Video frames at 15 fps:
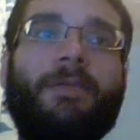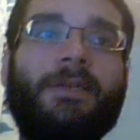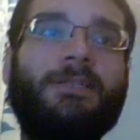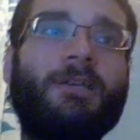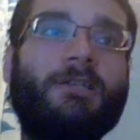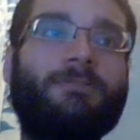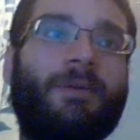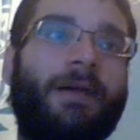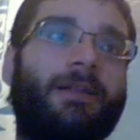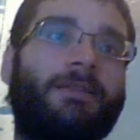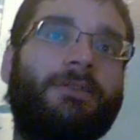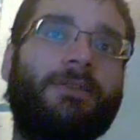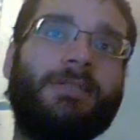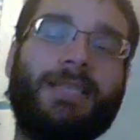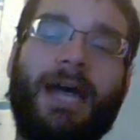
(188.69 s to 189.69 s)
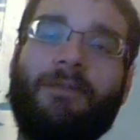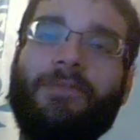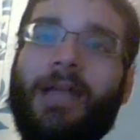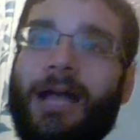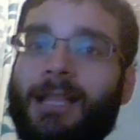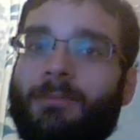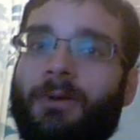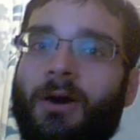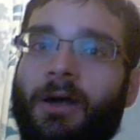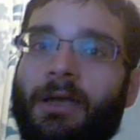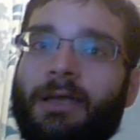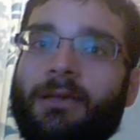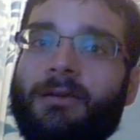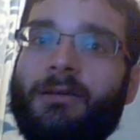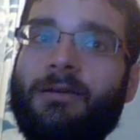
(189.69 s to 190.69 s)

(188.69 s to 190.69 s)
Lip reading: suspect doesn't have an alibi